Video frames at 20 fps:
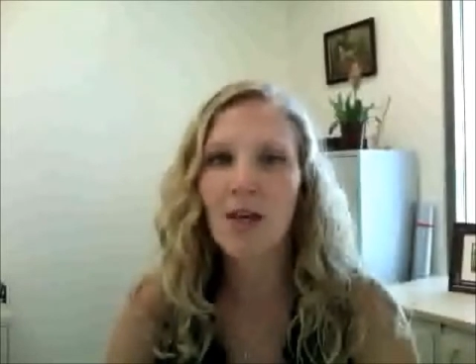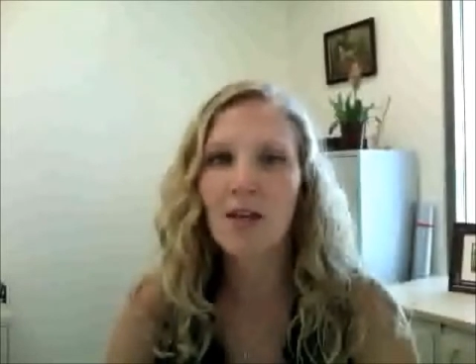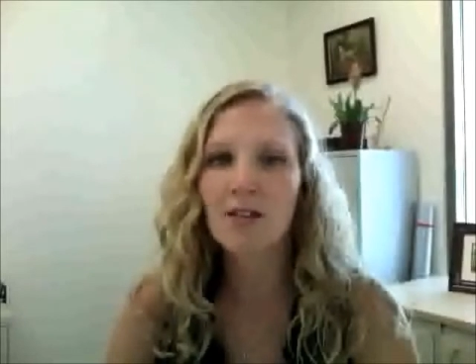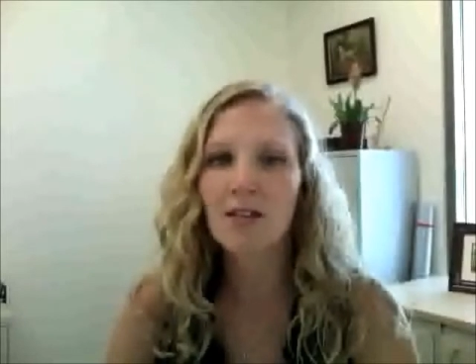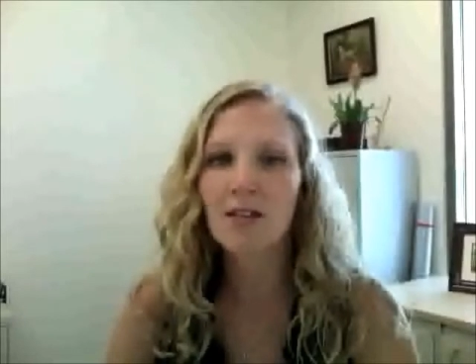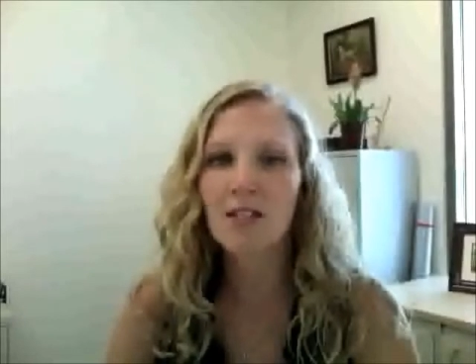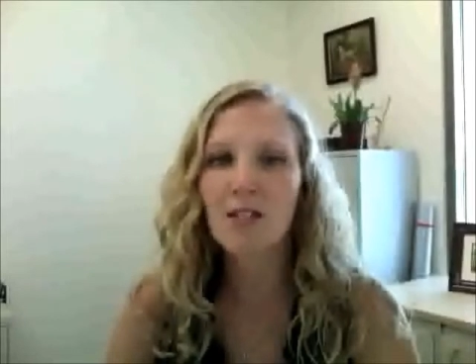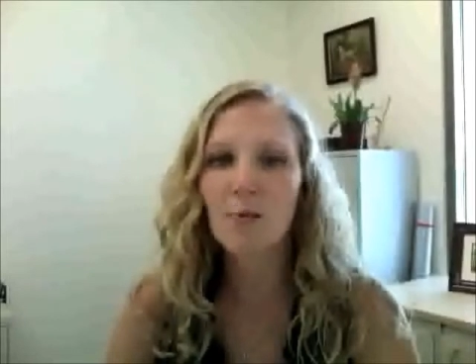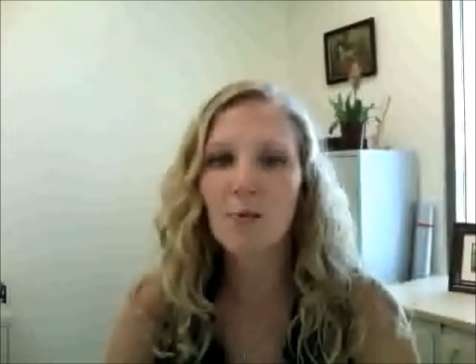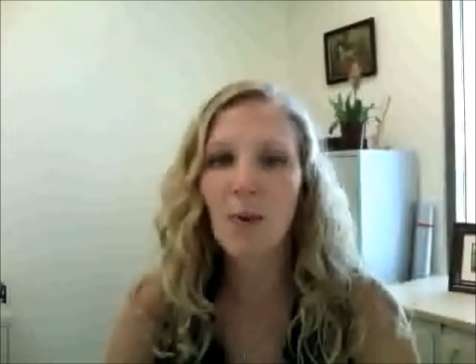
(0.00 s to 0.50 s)

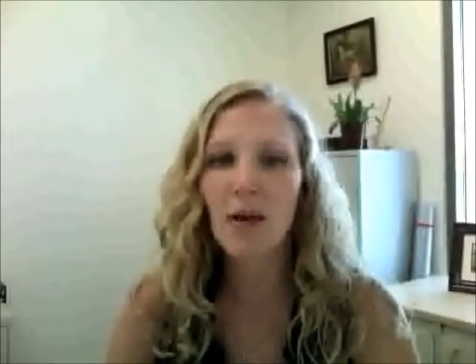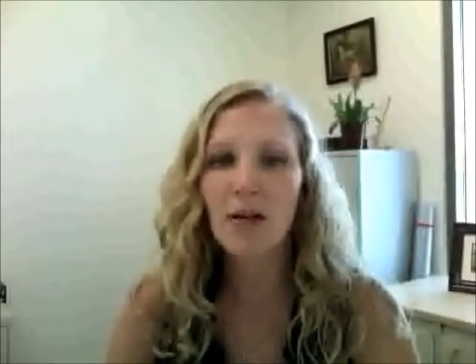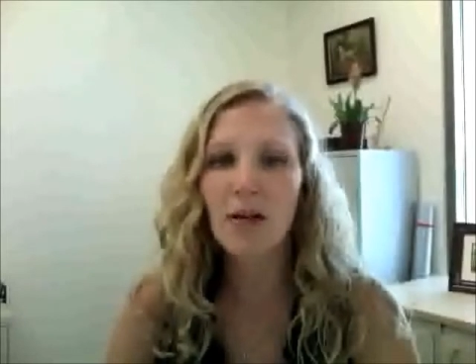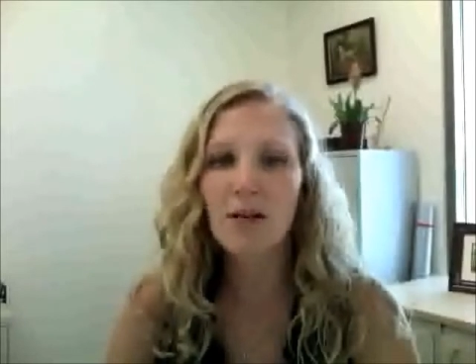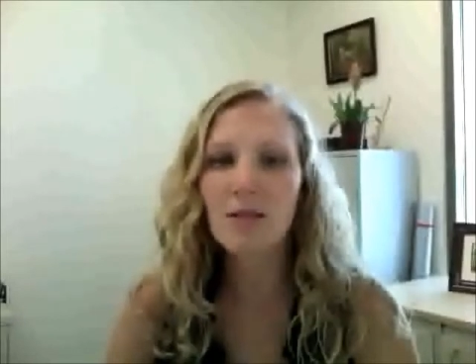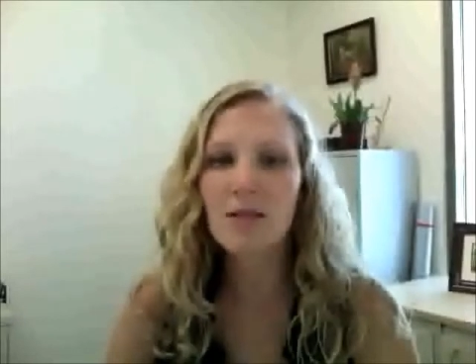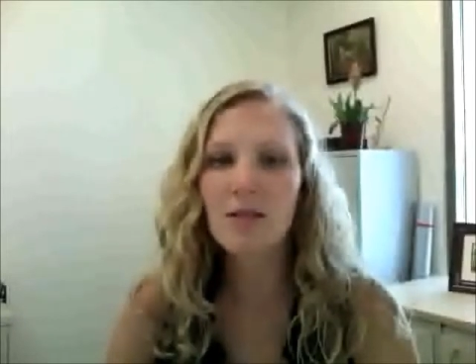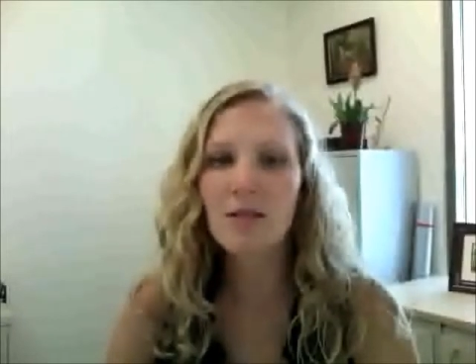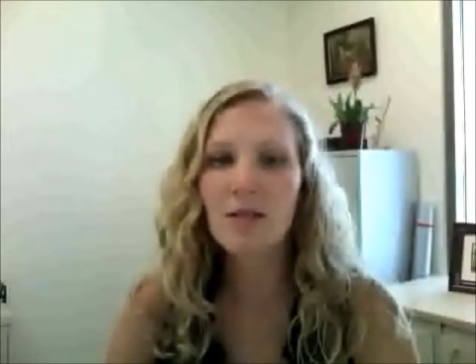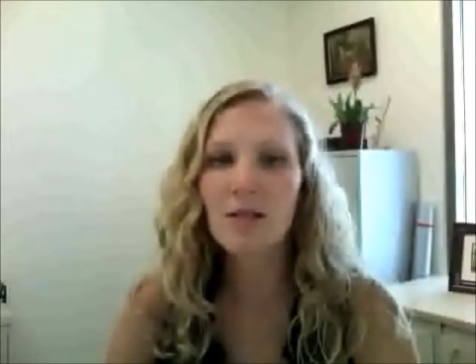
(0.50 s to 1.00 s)
Despite
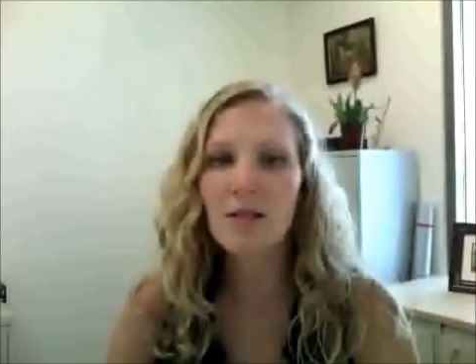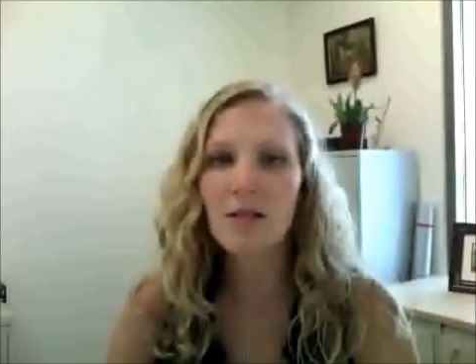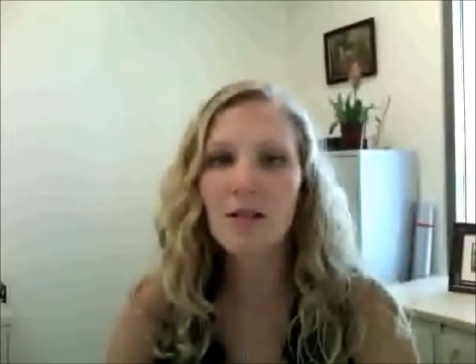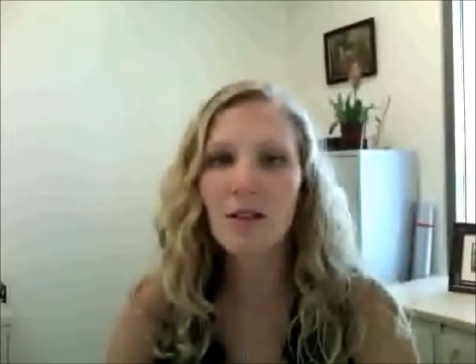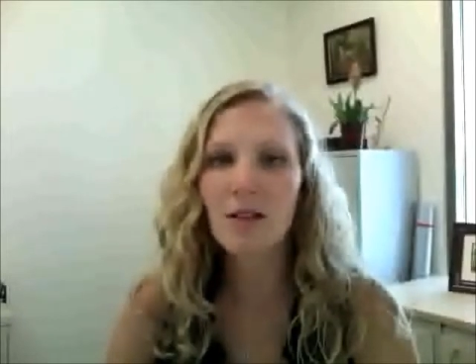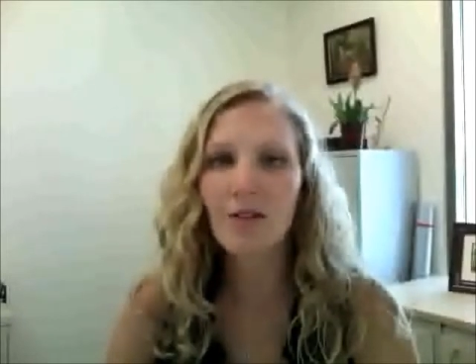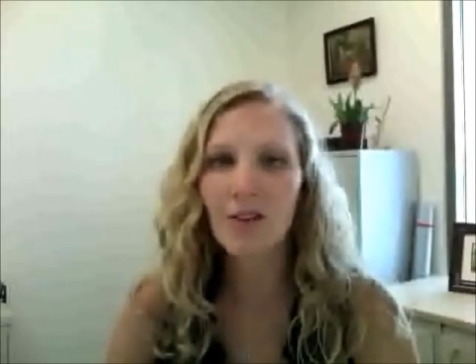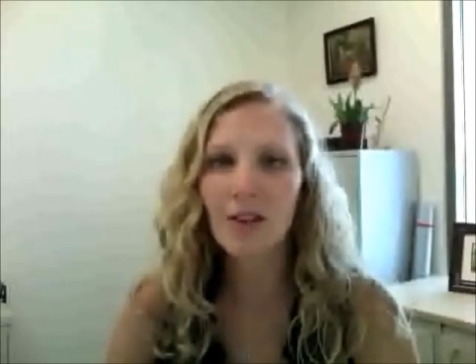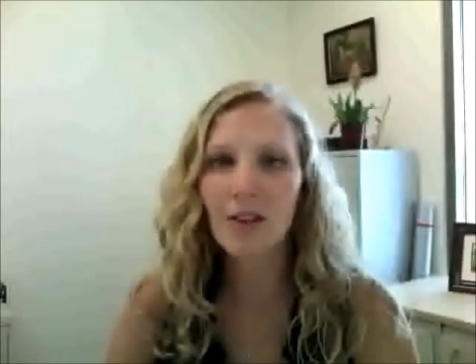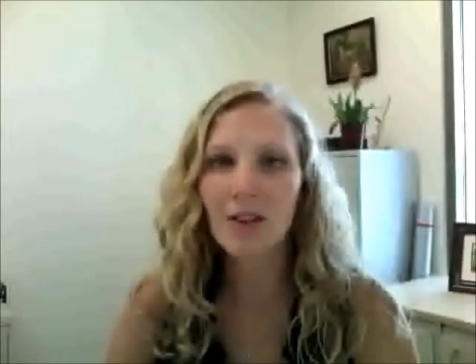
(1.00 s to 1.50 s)
its
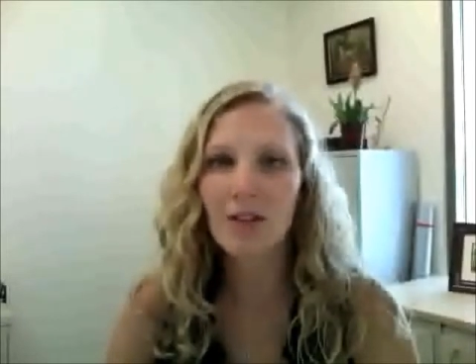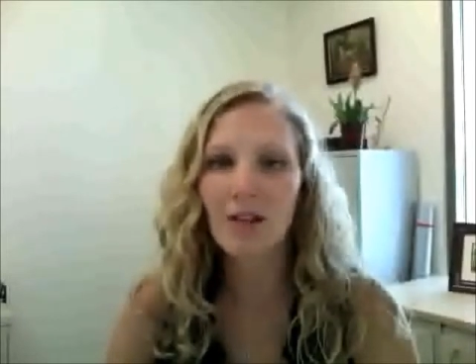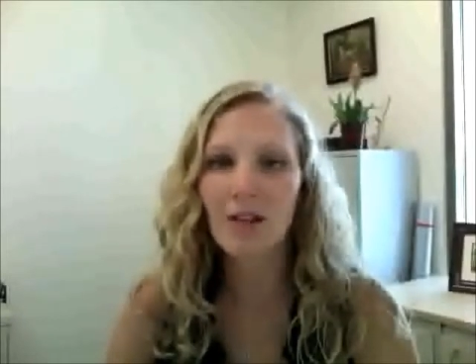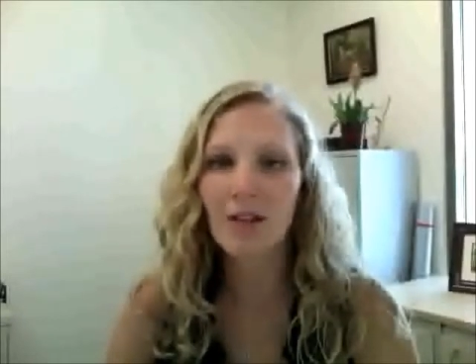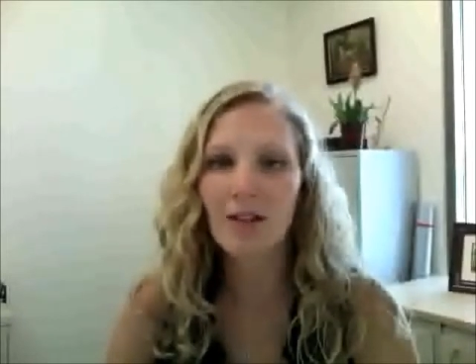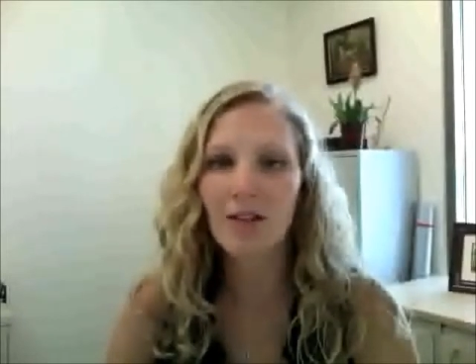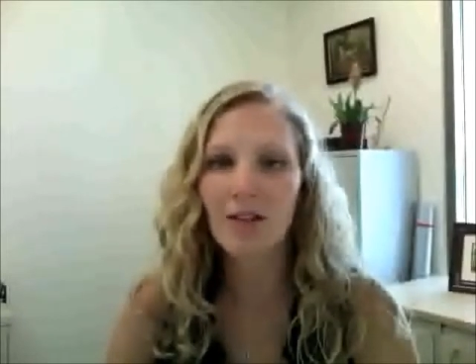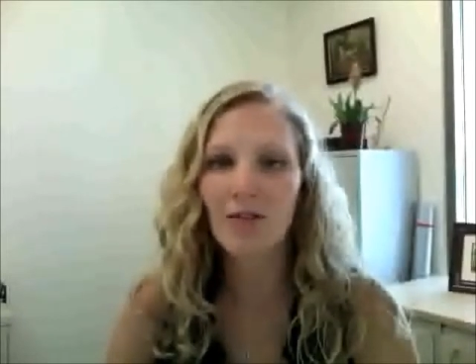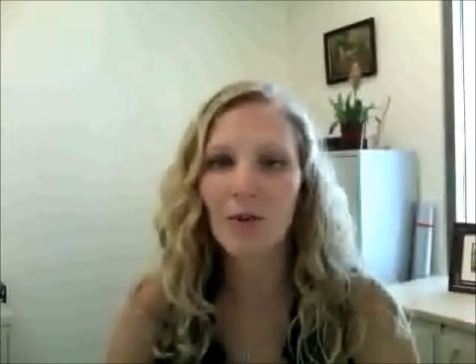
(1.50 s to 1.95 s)
significant negative